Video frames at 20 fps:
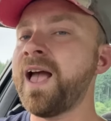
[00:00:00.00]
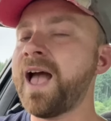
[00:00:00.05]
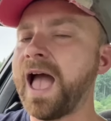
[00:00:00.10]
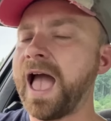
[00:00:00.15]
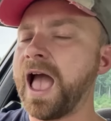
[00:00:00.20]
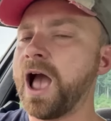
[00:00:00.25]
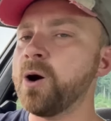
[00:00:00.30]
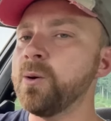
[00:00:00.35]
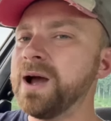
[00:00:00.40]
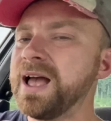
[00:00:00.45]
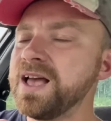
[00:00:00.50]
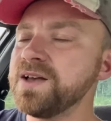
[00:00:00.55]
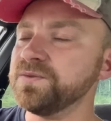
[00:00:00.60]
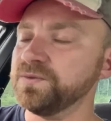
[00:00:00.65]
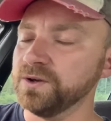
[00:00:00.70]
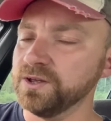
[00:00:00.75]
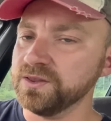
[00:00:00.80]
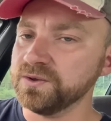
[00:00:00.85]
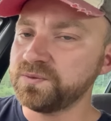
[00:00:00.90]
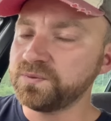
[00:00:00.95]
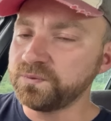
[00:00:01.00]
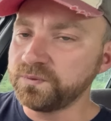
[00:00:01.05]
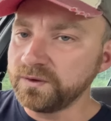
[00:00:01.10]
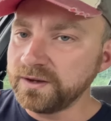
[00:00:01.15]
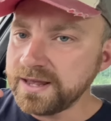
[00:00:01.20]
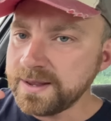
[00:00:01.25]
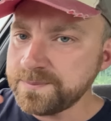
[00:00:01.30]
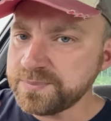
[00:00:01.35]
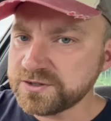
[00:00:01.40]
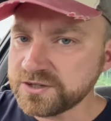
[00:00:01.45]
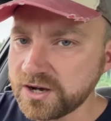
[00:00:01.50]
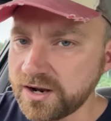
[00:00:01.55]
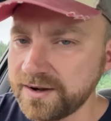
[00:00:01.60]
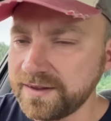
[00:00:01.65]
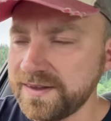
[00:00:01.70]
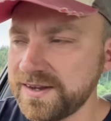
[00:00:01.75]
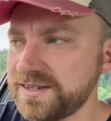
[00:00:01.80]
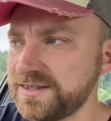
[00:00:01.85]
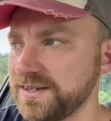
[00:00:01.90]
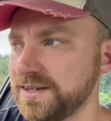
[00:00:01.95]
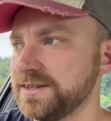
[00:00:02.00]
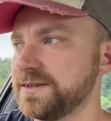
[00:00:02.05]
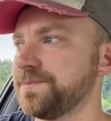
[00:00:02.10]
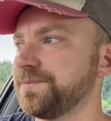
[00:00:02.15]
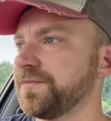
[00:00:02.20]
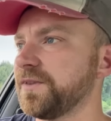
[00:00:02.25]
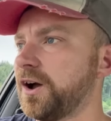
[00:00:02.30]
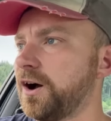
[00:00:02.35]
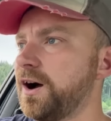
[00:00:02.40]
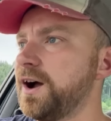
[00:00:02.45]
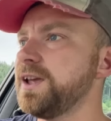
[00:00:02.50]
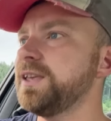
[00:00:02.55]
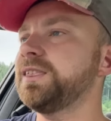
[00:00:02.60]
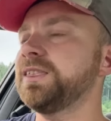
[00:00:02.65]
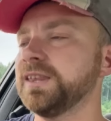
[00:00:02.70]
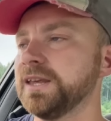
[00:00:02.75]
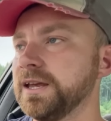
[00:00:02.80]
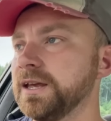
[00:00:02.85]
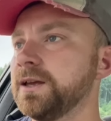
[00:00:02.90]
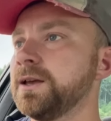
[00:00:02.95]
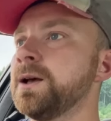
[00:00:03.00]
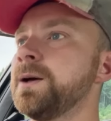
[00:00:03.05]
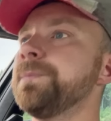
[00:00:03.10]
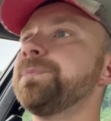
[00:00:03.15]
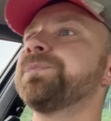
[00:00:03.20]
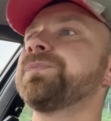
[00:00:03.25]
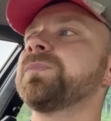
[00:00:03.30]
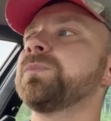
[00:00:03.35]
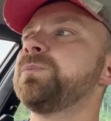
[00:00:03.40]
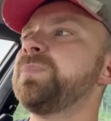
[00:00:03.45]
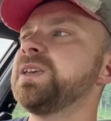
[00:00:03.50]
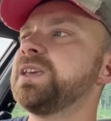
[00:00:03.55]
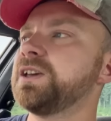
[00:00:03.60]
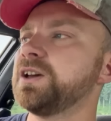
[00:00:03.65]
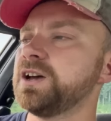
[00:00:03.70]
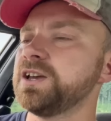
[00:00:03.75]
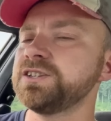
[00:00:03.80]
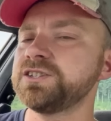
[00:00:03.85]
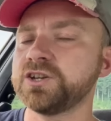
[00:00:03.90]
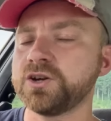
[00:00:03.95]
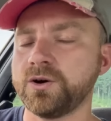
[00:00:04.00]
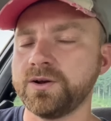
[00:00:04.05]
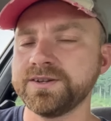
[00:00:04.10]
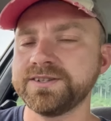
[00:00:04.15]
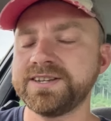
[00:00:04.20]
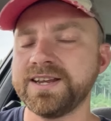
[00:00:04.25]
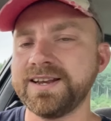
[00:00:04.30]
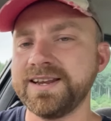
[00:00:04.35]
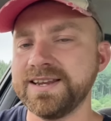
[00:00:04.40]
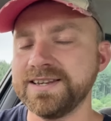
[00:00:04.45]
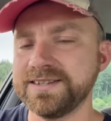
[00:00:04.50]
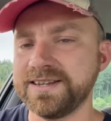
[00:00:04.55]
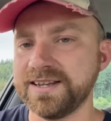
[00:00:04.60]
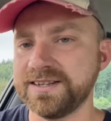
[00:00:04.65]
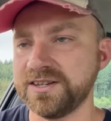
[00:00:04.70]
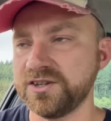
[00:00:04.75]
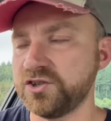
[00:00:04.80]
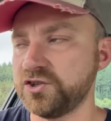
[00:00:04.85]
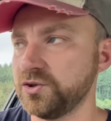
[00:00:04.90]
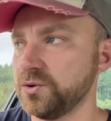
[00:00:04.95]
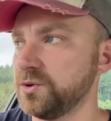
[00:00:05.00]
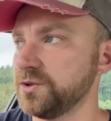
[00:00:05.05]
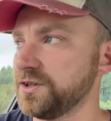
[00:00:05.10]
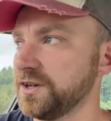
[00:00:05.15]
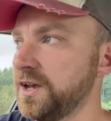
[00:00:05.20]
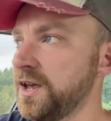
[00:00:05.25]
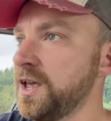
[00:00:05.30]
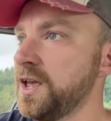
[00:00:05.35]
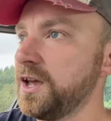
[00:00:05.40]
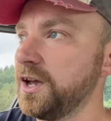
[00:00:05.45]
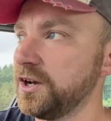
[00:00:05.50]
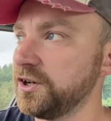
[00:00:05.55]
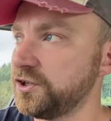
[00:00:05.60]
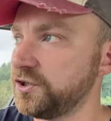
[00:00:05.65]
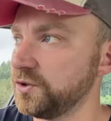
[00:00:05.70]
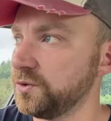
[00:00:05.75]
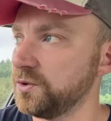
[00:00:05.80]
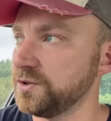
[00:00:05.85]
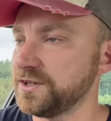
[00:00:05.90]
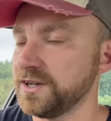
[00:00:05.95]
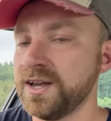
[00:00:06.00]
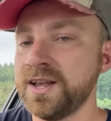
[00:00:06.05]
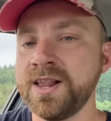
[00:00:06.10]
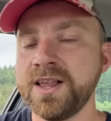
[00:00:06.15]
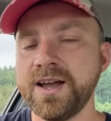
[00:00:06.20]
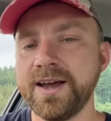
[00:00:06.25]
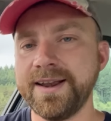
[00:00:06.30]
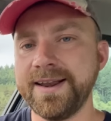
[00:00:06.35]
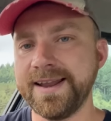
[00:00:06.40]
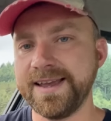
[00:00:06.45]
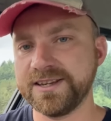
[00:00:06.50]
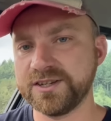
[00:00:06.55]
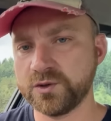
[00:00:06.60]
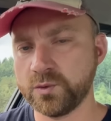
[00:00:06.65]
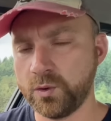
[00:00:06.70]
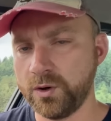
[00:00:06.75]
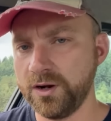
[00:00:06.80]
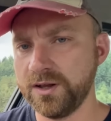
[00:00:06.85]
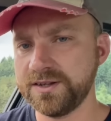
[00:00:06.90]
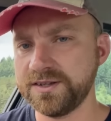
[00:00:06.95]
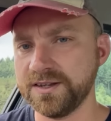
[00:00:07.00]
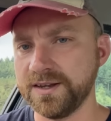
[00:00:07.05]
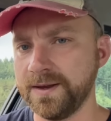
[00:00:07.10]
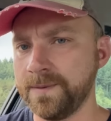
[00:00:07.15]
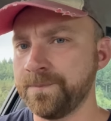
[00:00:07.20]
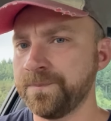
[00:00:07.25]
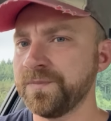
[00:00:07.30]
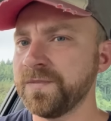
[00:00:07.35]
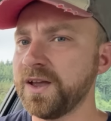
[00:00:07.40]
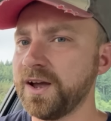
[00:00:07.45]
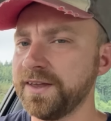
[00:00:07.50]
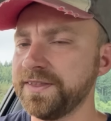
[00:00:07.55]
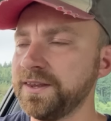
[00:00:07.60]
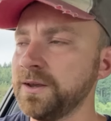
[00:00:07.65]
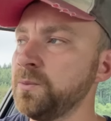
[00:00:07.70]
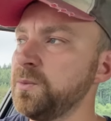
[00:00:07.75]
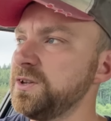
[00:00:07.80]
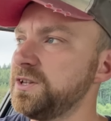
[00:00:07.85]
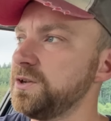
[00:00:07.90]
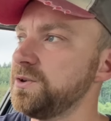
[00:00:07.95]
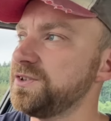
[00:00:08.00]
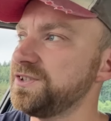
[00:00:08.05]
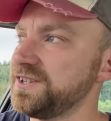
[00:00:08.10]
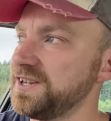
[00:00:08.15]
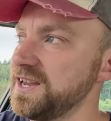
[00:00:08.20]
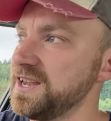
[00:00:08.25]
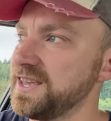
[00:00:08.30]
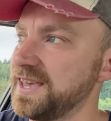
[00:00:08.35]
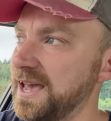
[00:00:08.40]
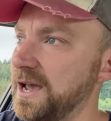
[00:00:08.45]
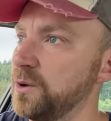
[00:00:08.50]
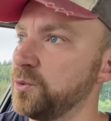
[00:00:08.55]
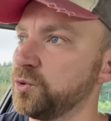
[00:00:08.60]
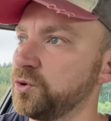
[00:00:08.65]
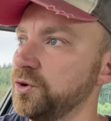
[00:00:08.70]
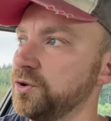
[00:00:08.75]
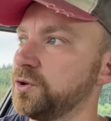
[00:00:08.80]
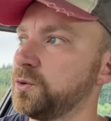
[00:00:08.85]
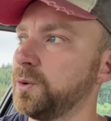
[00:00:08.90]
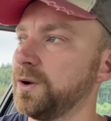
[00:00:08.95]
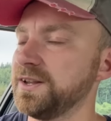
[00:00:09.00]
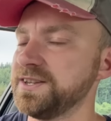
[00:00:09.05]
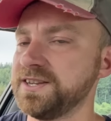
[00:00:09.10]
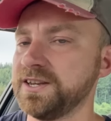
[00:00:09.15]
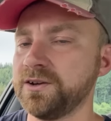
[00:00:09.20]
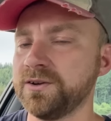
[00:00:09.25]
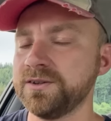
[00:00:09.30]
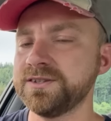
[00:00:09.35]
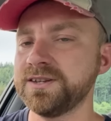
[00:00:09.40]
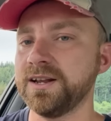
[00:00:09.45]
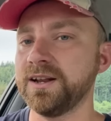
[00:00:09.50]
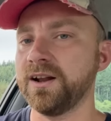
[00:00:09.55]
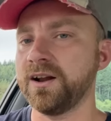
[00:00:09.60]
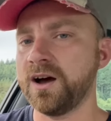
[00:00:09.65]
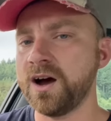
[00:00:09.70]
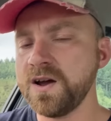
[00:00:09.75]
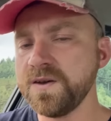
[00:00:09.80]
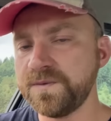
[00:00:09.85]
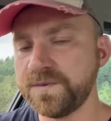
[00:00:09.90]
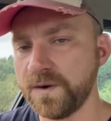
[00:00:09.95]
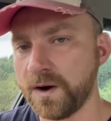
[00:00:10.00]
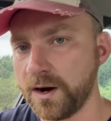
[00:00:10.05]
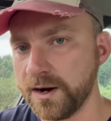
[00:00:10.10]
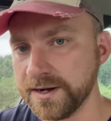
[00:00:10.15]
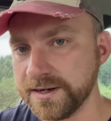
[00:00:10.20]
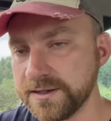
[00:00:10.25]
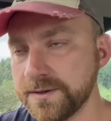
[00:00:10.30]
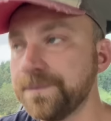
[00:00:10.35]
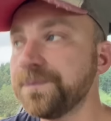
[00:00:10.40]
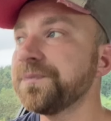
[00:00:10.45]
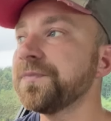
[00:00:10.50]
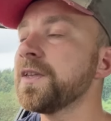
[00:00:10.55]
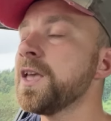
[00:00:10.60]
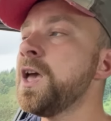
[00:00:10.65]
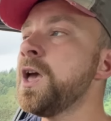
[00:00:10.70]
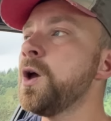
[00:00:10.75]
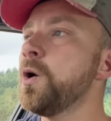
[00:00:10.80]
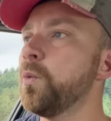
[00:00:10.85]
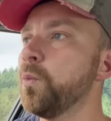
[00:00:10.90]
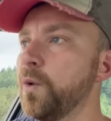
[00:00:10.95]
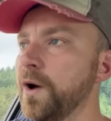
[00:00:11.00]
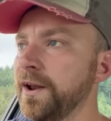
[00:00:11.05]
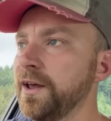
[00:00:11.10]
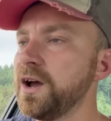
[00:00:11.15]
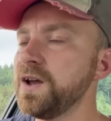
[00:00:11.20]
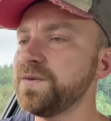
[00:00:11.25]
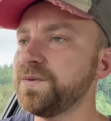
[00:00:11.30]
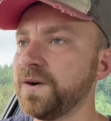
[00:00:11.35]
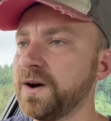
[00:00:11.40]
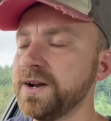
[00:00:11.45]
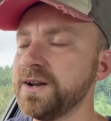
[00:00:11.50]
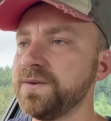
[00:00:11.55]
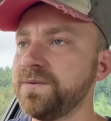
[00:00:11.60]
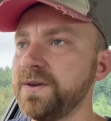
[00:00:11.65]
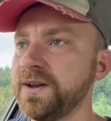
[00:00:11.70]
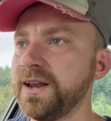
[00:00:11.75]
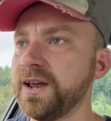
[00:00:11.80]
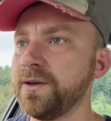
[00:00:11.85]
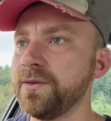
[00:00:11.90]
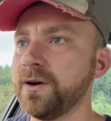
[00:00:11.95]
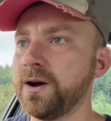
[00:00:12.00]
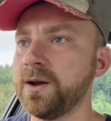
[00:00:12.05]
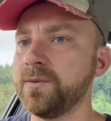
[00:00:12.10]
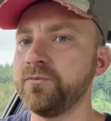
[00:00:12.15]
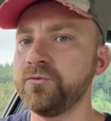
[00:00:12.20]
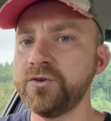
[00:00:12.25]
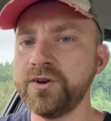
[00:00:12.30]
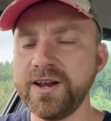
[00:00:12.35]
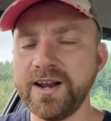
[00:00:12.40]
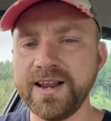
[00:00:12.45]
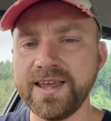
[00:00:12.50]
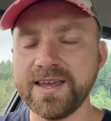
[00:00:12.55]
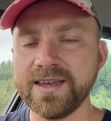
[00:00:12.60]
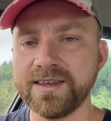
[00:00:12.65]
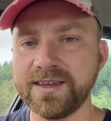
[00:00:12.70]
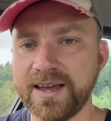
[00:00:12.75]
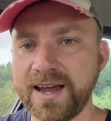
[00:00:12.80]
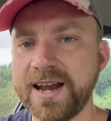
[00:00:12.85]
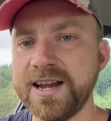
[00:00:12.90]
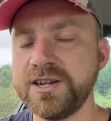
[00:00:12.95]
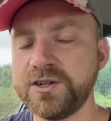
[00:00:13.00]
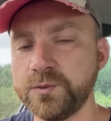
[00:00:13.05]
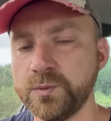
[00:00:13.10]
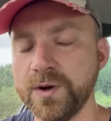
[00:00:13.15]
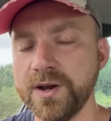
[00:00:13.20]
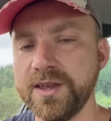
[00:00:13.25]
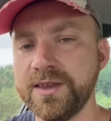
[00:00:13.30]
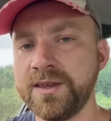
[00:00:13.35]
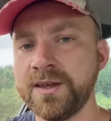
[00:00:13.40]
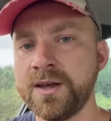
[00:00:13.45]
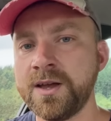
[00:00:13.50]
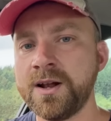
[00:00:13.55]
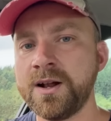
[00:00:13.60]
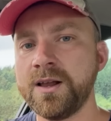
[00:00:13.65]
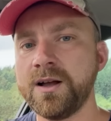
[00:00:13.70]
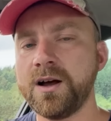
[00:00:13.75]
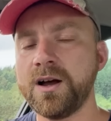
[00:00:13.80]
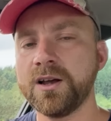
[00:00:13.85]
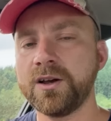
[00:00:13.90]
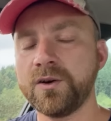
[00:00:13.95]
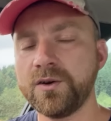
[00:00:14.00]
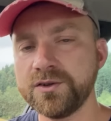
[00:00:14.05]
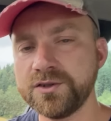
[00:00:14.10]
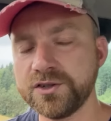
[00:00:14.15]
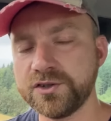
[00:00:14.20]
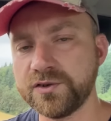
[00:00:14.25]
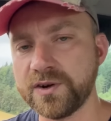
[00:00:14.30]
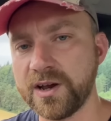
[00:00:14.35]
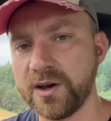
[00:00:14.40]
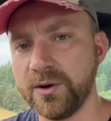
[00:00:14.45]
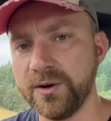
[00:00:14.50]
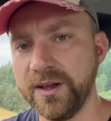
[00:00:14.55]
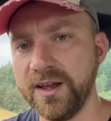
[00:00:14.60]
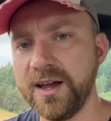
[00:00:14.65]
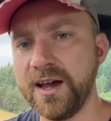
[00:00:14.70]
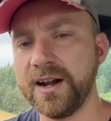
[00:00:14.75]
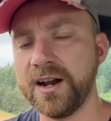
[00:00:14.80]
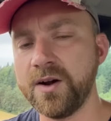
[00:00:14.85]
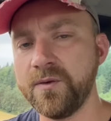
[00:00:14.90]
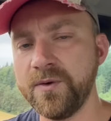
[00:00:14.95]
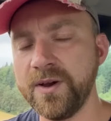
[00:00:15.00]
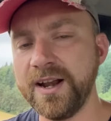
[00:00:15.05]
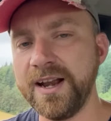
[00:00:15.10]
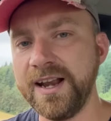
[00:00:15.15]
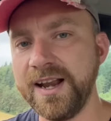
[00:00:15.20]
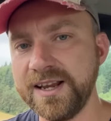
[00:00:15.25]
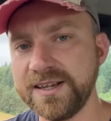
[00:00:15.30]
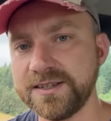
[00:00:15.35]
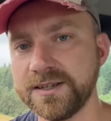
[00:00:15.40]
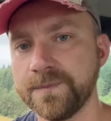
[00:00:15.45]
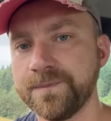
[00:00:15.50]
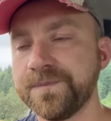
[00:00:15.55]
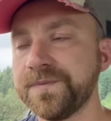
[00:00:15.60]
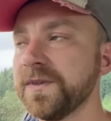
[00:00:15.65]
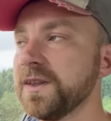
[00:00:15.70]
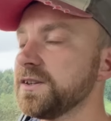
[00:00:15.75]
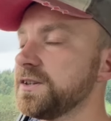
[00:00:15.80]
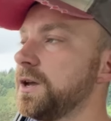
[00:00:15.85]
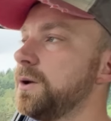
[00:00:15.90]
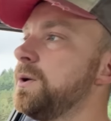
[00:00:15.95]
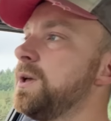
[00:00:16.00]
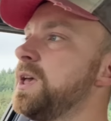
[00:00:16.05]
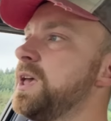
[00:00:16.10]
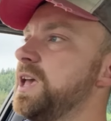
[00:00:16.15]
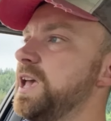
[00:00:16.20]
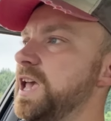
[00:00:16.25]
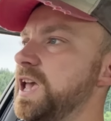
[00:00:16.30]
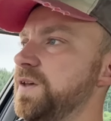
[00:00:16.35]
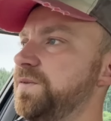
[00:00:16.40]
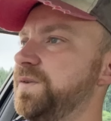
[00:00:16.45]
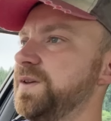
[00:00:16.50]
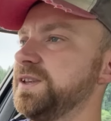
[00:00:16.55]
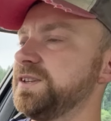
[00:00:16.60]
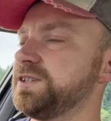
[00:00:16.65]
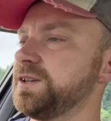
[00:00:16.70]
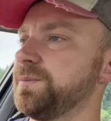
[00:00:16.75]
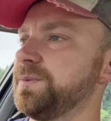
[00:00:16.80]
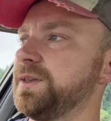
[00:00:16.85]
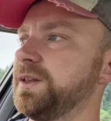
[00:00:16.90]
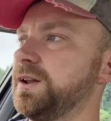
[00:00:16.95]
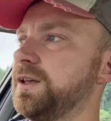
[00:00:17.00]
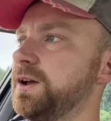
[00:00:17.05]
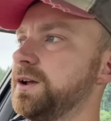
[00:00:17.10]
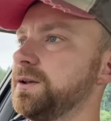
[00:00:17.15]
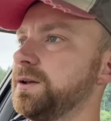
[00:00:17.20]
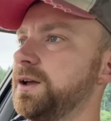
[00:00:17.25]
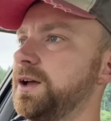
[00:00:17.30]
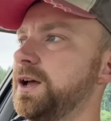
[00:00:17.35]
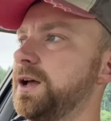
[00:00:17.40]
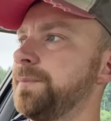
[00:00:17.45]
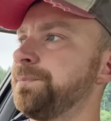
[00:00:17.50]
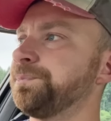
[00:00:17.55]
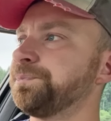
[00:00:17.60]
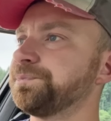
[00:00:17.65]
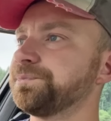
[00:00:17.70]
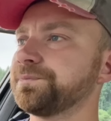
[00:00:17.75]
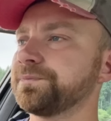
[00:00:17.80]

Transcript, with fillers: However, the flip side of this is, I think, because content is getting shorter and shorter and less quality, I think we do seek out good quality content. And I find when I find a video that I'm really engaged with, I concentrate on it and I really listen. So if it's something like, um,